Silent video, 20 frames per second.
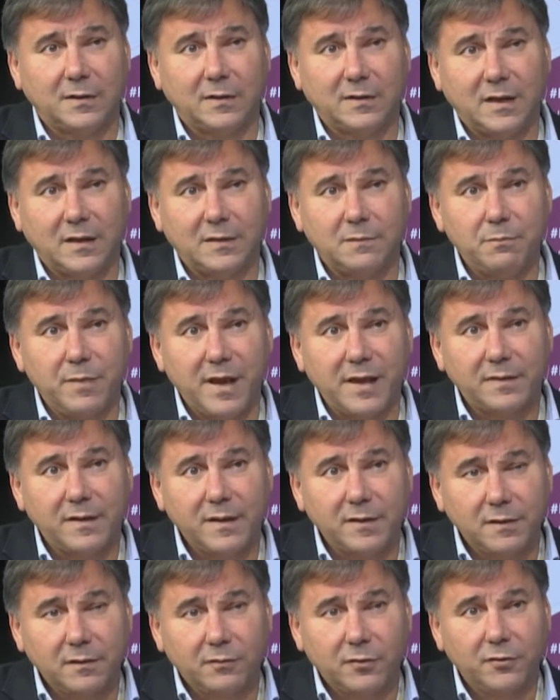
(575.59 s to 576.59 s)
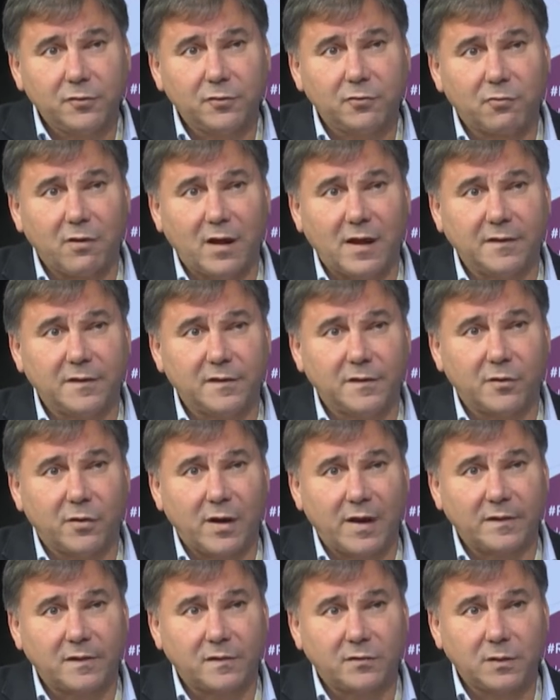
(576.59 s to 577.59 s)
that made the individual rights, the
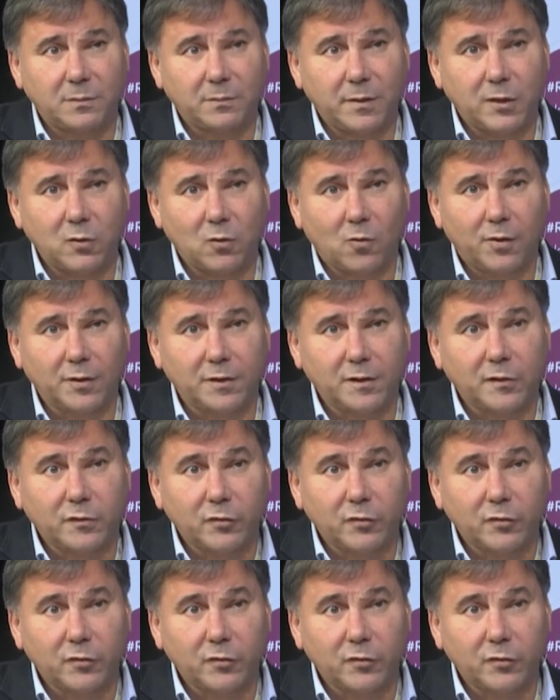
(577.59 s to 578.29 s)
rights of the minorities,